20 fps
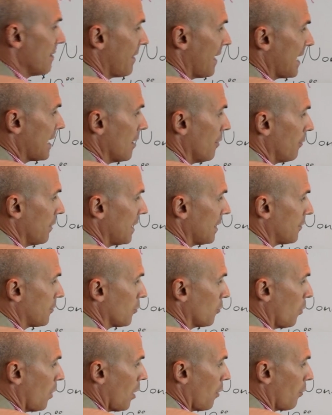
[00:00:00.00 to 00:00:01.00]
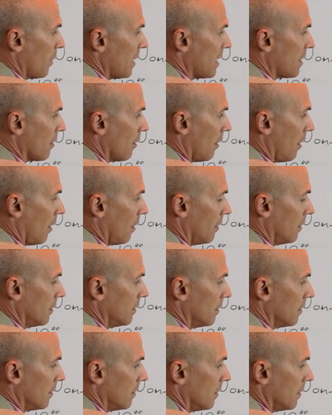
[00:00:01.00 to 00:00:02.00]
they go into what we call
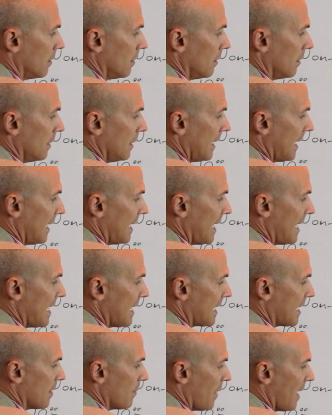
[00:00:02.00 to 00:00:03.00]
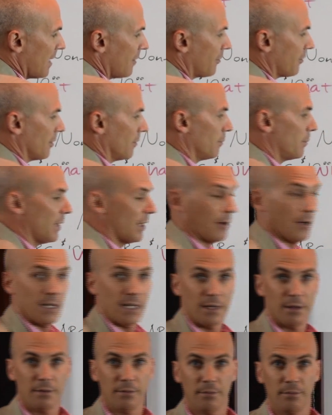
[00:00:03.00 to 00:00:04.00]
an incubation
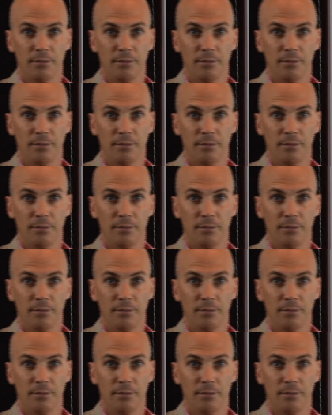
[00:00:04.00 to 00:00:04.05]
period.